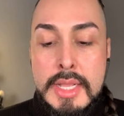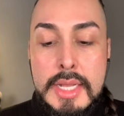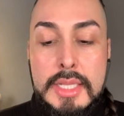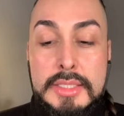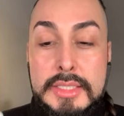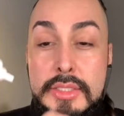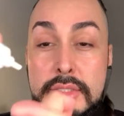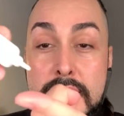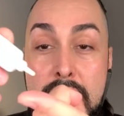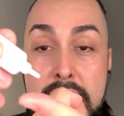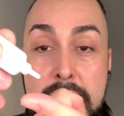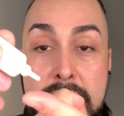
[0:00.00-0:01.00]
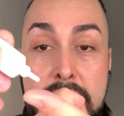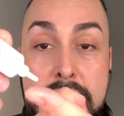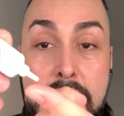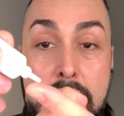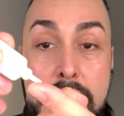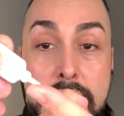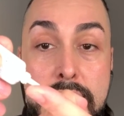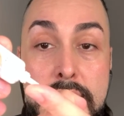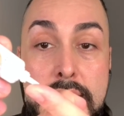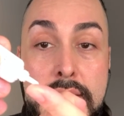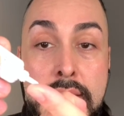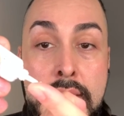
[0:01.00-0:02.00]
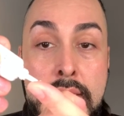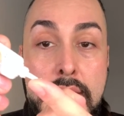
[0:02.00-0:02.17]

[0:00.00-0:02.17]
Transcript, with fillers: A little tiny bit is all you need.